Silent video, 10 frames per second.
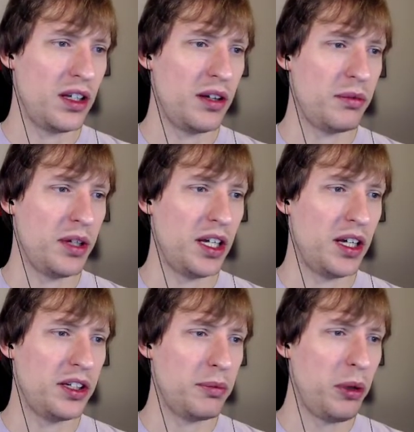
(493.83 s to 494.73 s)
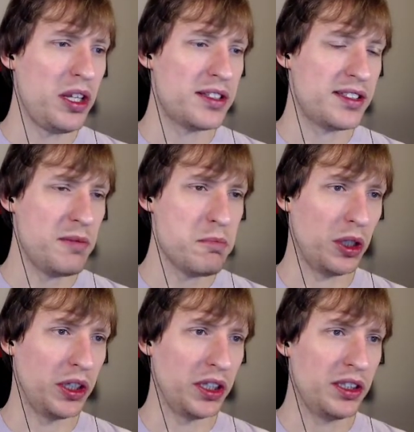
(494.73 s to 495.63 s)
Um, uh, to put it
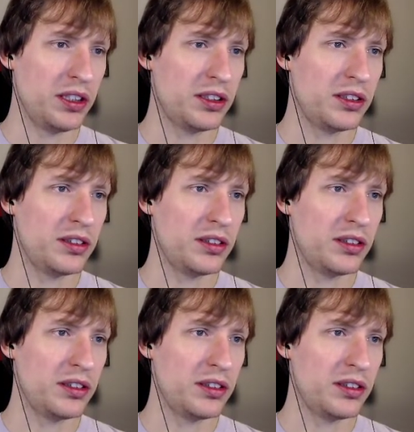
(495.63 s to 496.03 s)
simply...